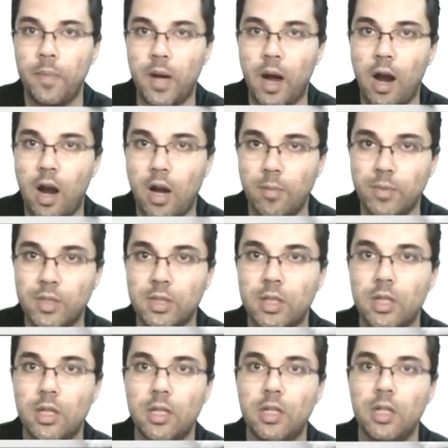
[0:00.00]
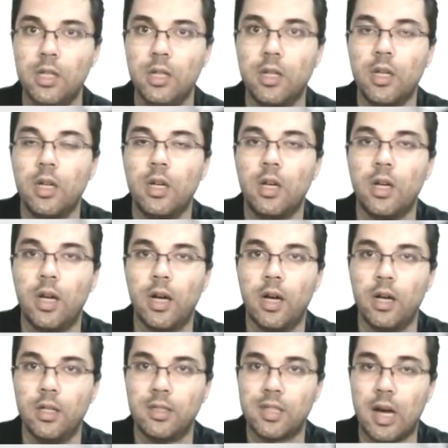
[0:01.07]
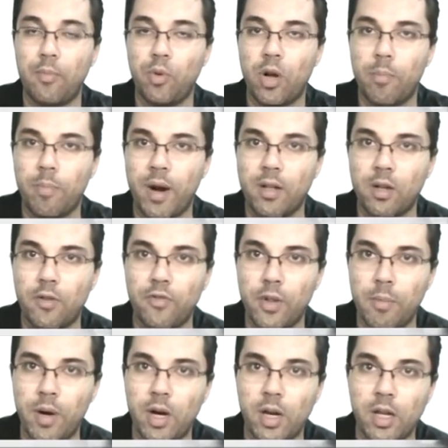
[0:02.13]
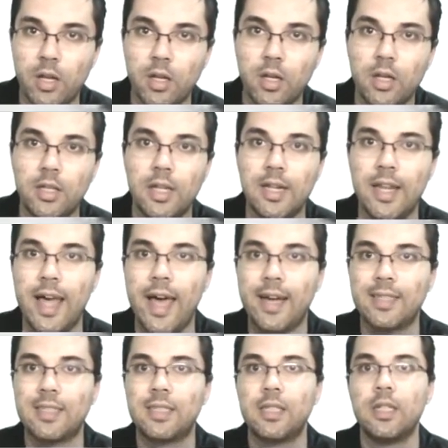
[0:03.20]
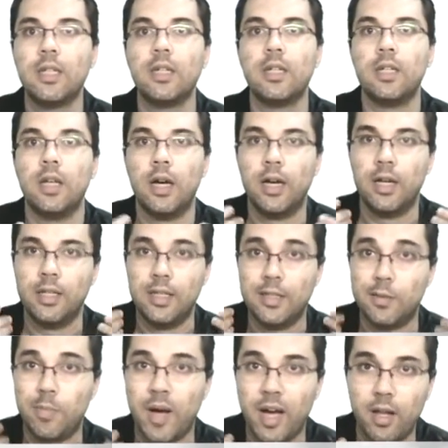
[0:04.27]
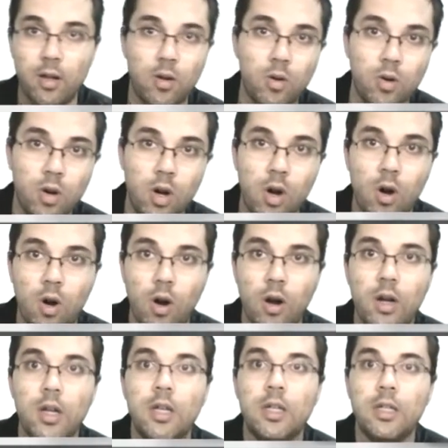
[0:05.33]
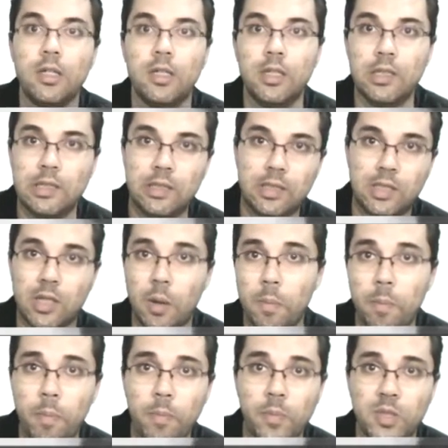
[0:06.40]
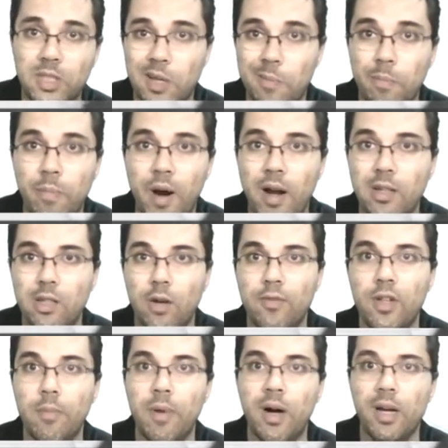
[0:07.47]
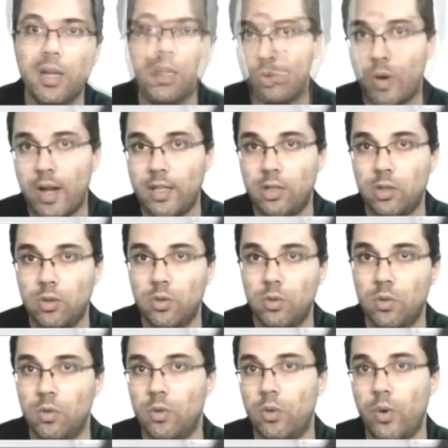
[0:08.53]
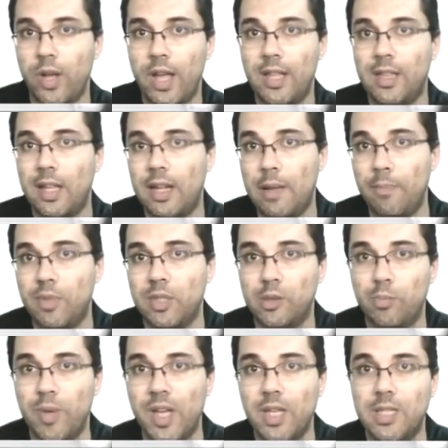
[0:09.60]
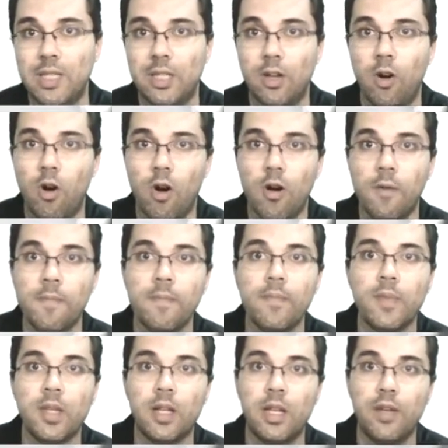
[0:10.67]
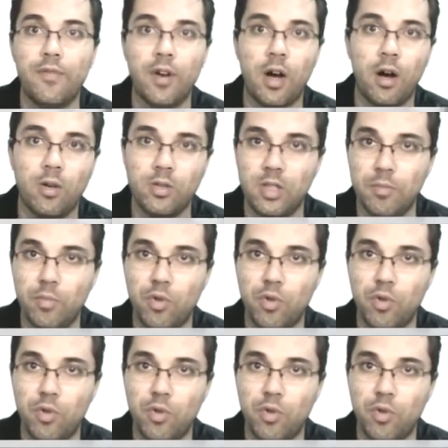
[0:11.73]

arms, the scapular part of the body, the necks, the spinal, or some part of the body, try to create an empty space or leave out the